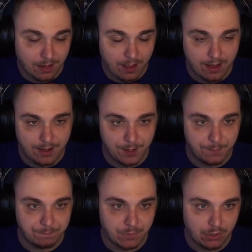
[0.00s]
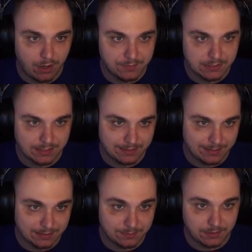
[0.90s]
Obviously
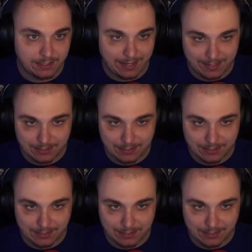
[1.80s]
things can